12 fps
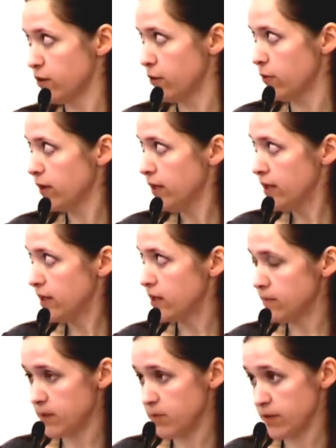So
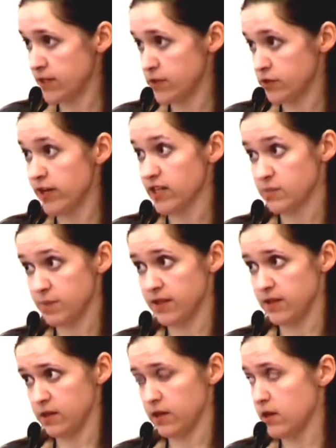it can be pretty strict, but